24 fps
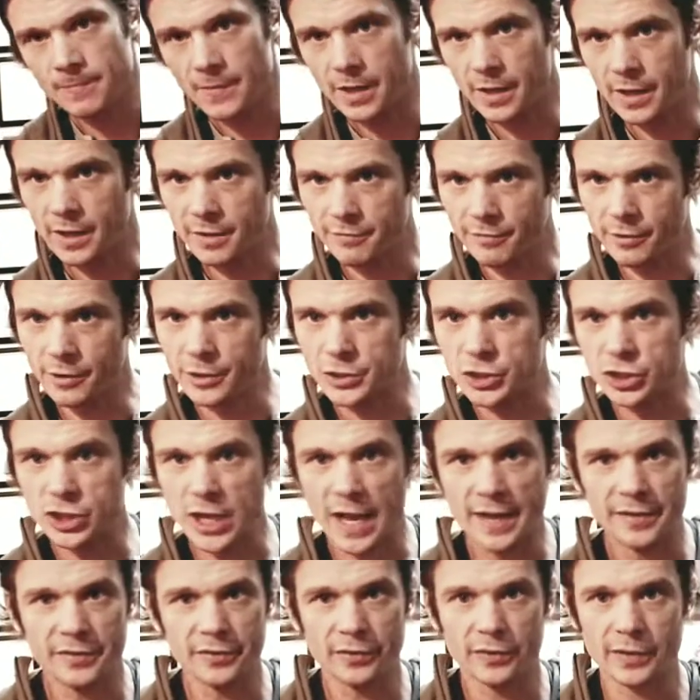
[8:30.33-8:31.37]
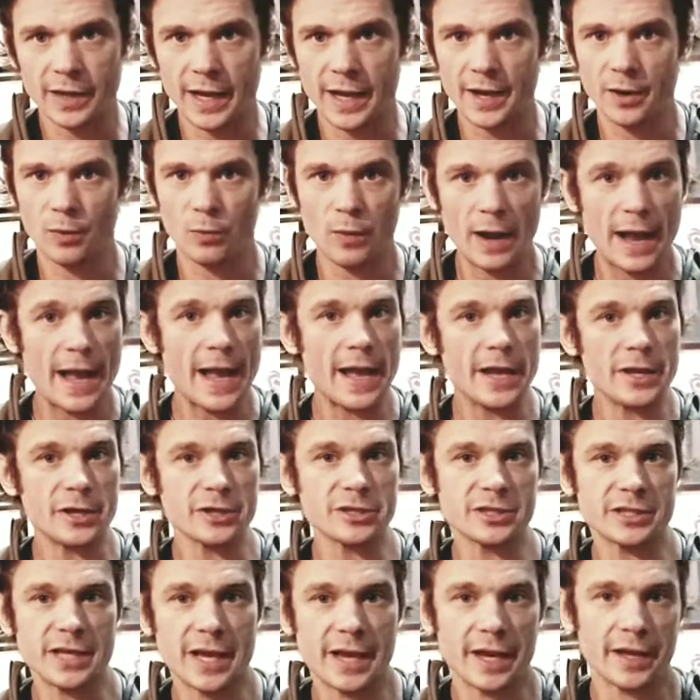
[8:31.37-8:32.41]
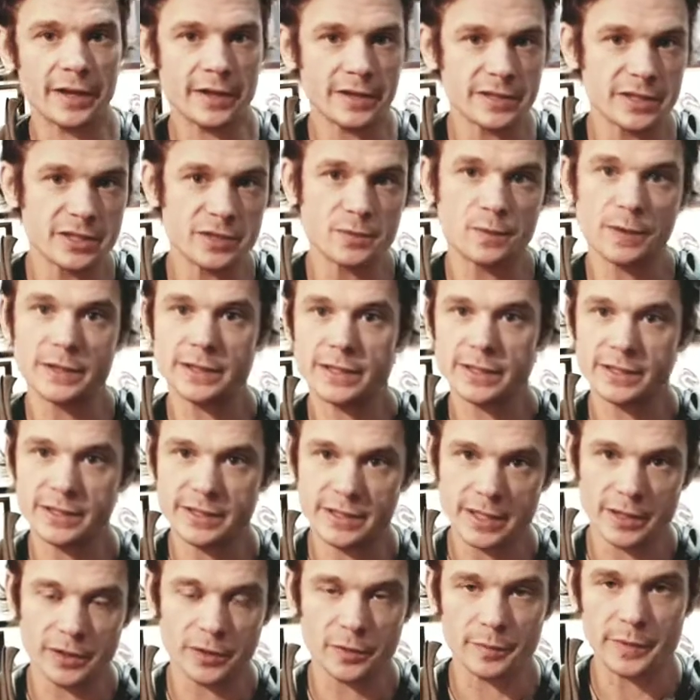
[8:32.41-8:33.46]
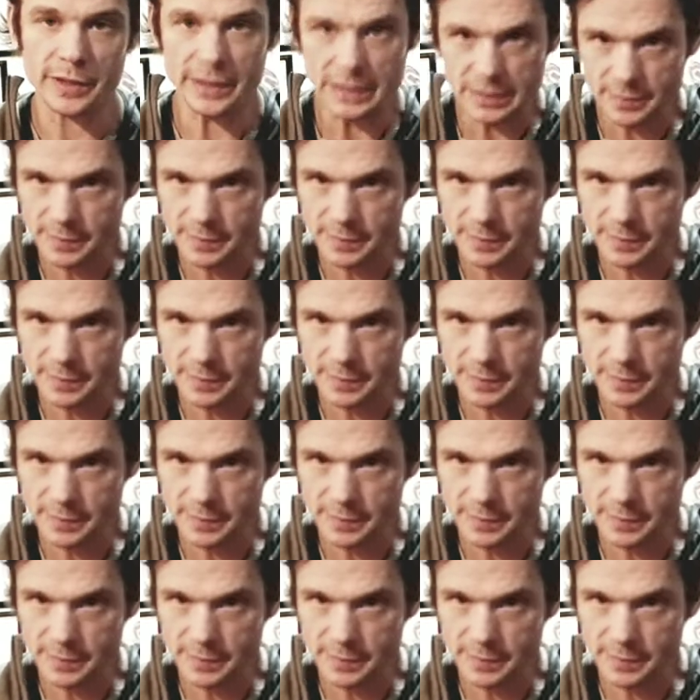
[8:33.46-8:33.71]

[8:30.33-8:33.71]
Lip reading: In a very gentle kind of way, you're saying, this is what this signal means.